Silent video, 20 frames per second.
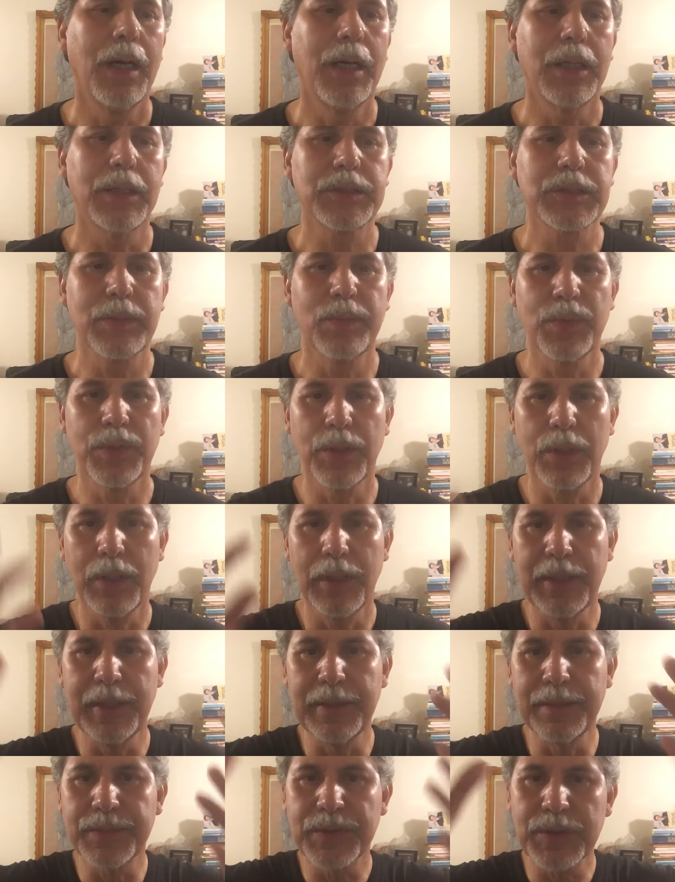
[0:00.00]
some of the
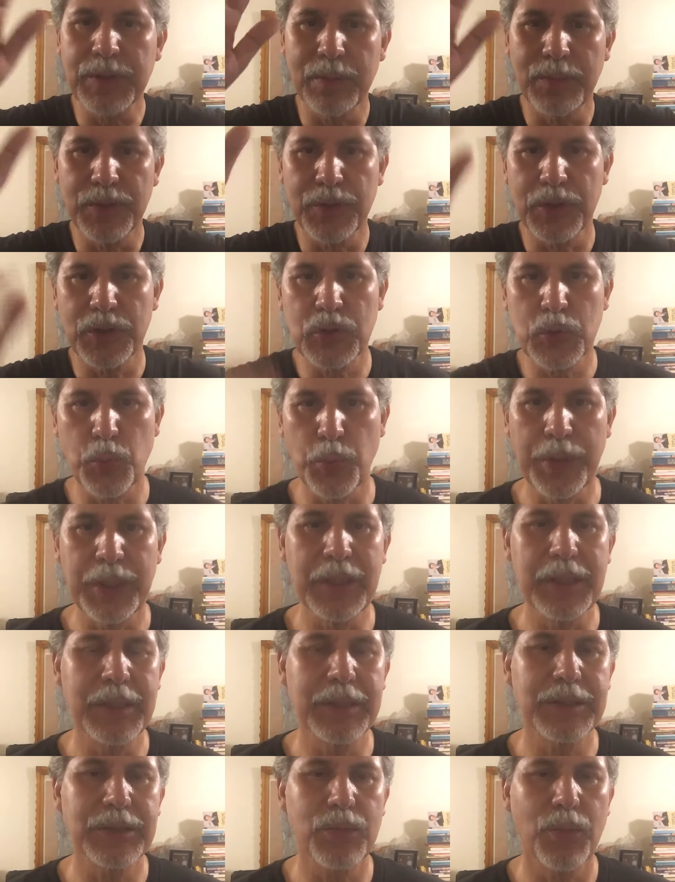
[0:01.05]
limbs, some of the
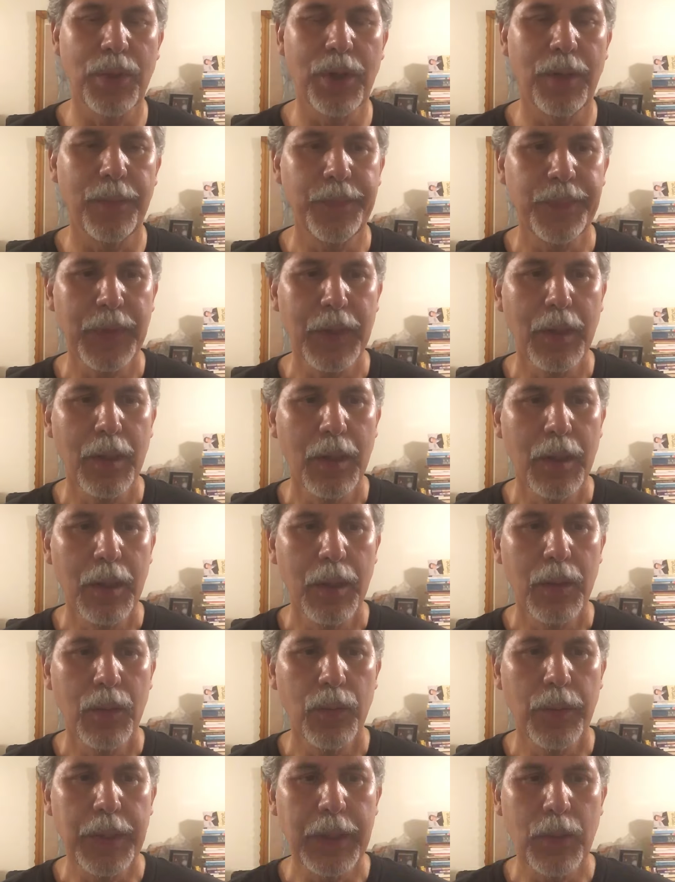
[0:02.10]
twigs, well,
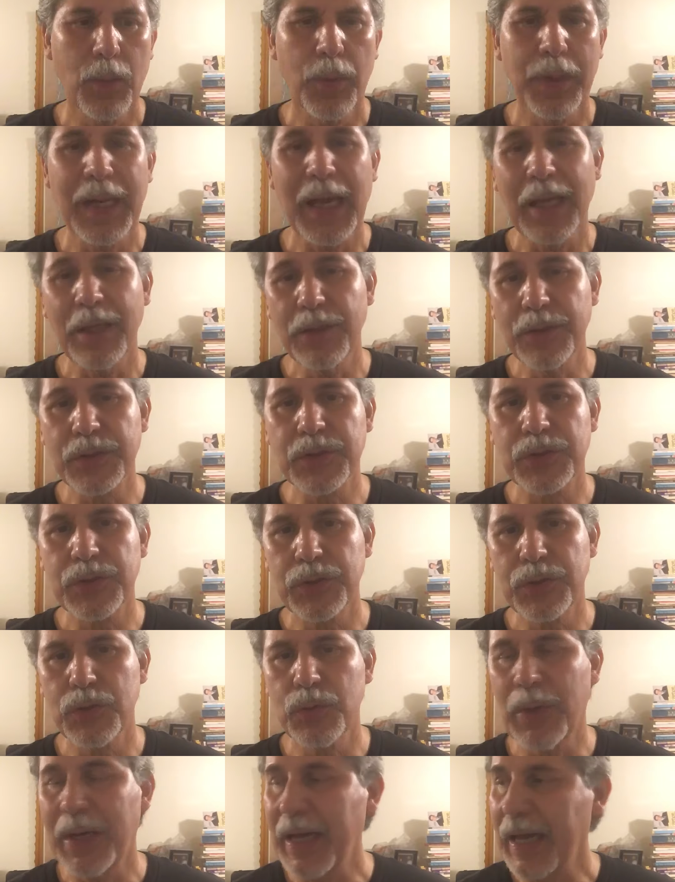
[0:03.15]
what I used to
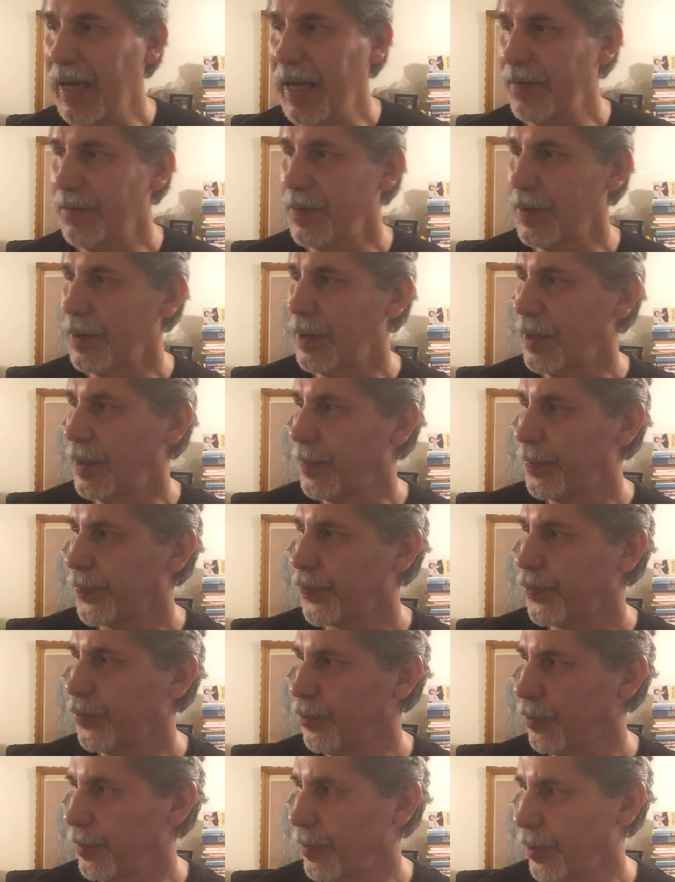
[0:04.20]
do, I have a
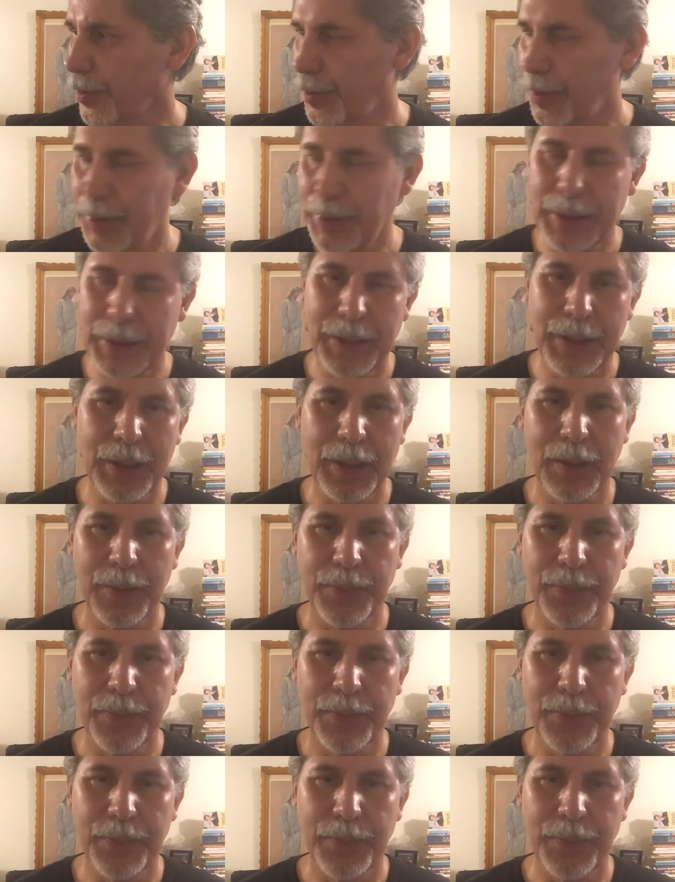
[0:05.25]
pruner,